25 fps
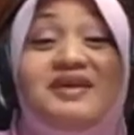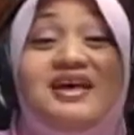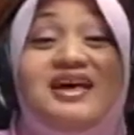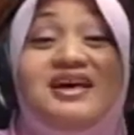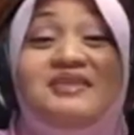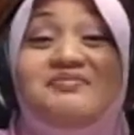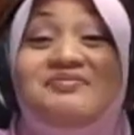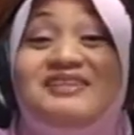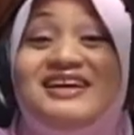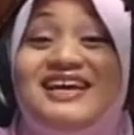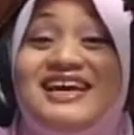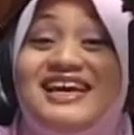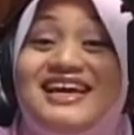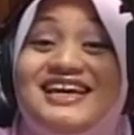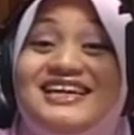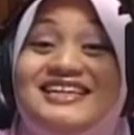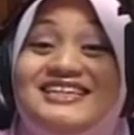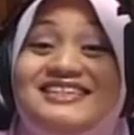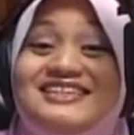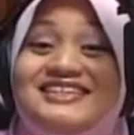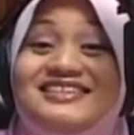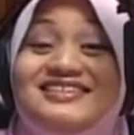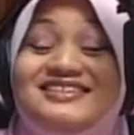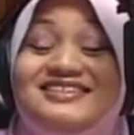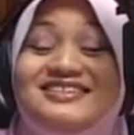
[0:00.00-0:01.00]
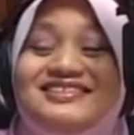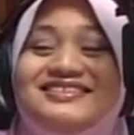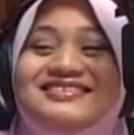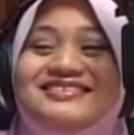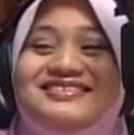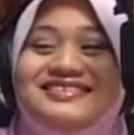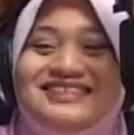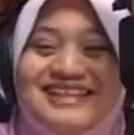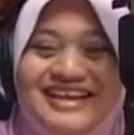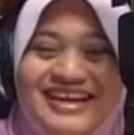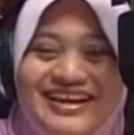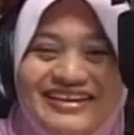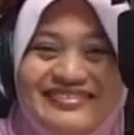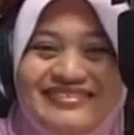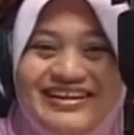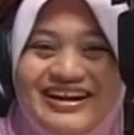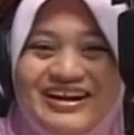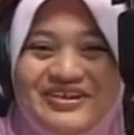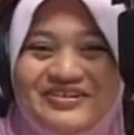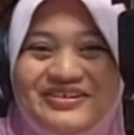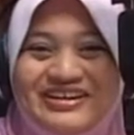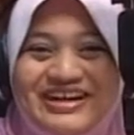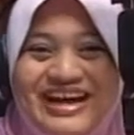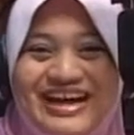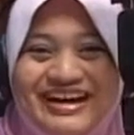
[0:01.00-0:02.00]
applications. So stay
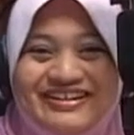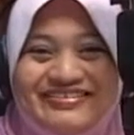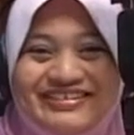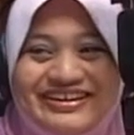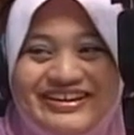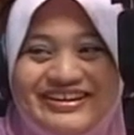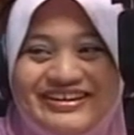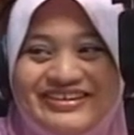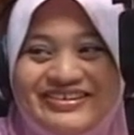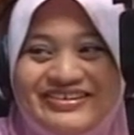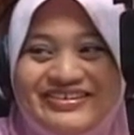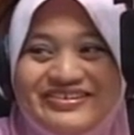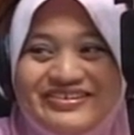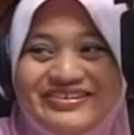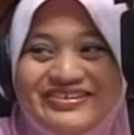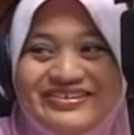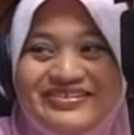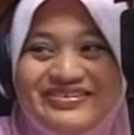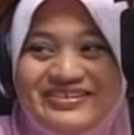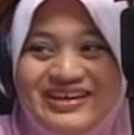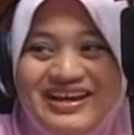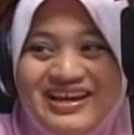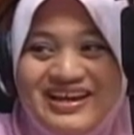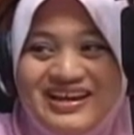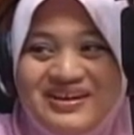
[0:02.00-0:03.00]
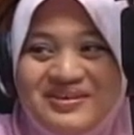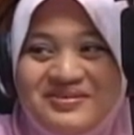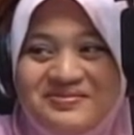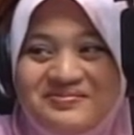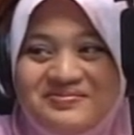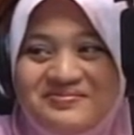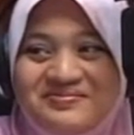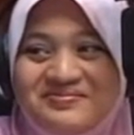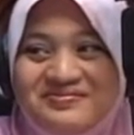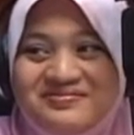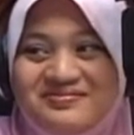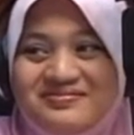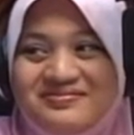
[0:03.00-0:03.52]
around on iRadio OUM.